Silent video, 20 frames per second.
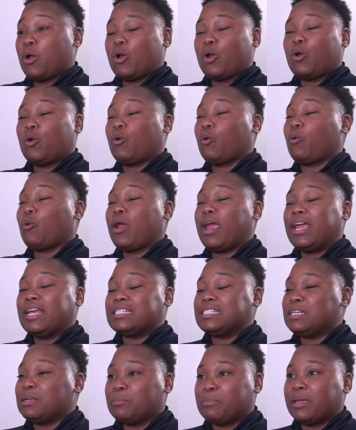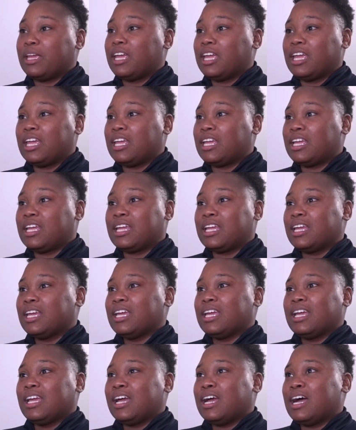crazy big
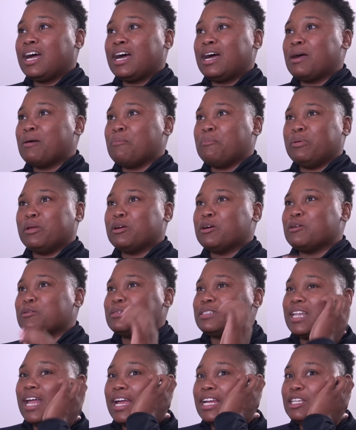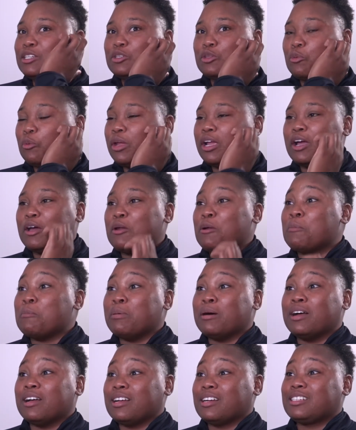bill. It was like
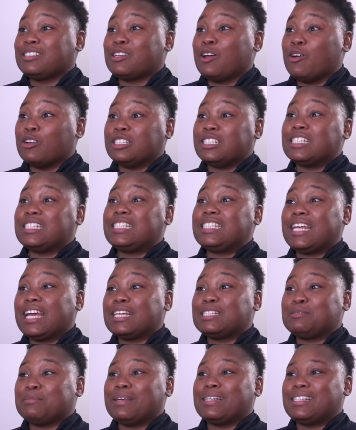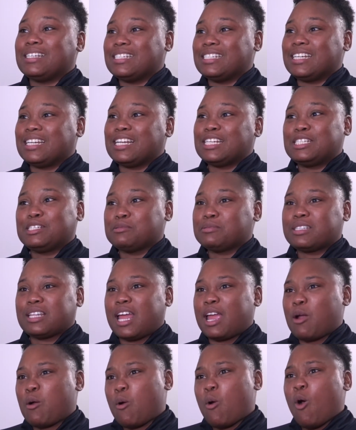$300 on just text messaging, and she was
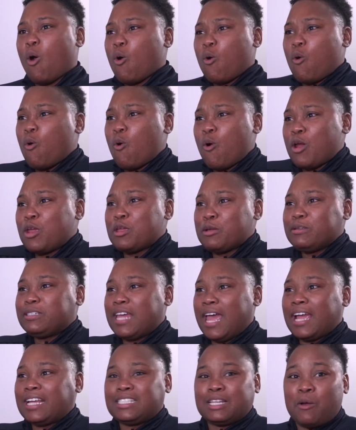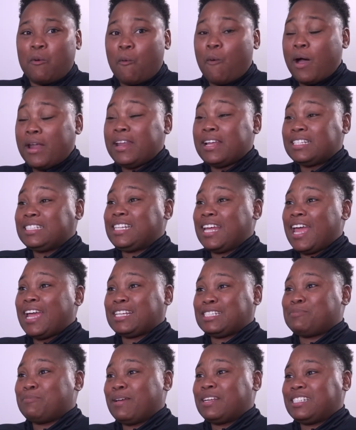like, "Who are you texting? What is
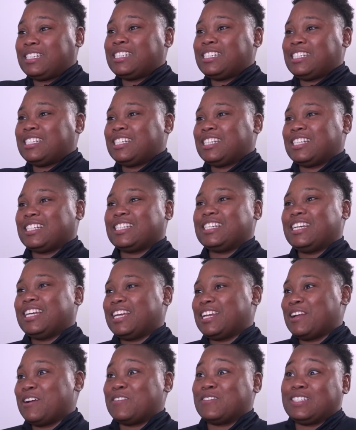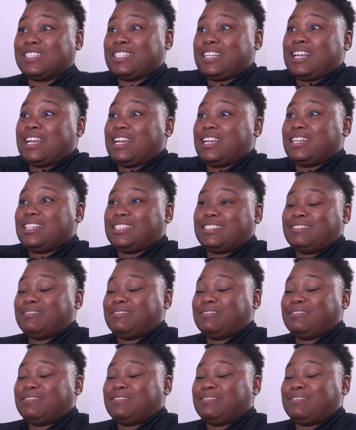text messaging?" And I was like,